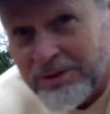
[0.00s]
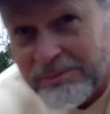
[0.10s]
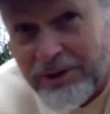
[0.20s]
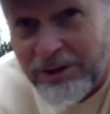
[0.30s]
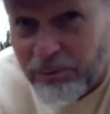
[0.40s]
the
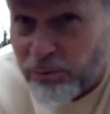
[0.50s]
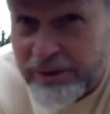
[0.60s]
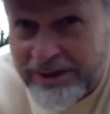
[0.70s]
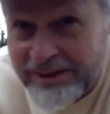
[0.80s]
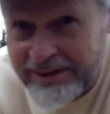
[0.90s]
ball
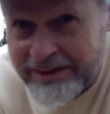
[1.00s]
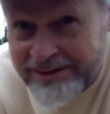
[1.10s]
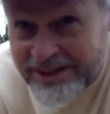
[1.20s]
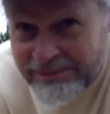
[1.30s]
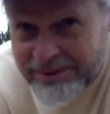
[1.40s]
real hard
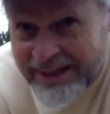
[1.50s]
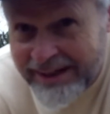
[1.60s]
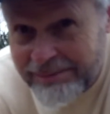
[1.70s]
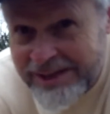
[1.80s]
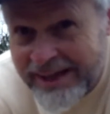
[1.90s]

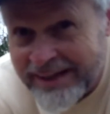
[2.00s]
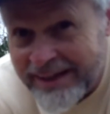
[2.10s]
sometimes.